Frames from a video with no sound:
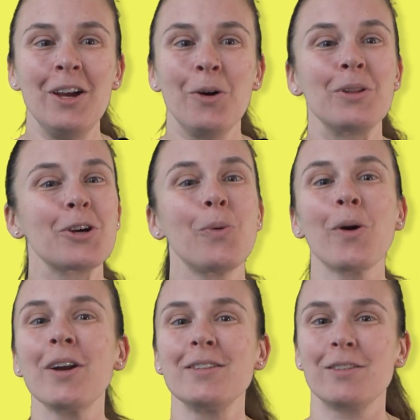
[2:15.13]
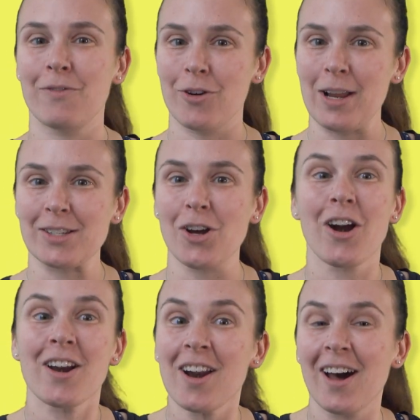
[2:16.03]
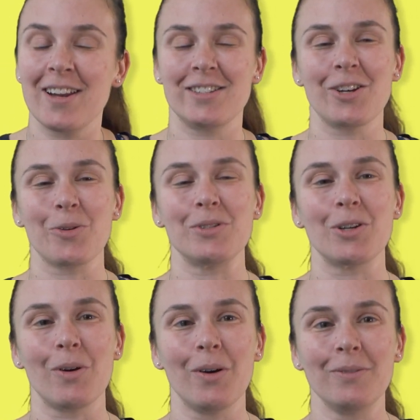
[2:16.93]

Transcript: when the coordinates of the vertex are not at 0, 0.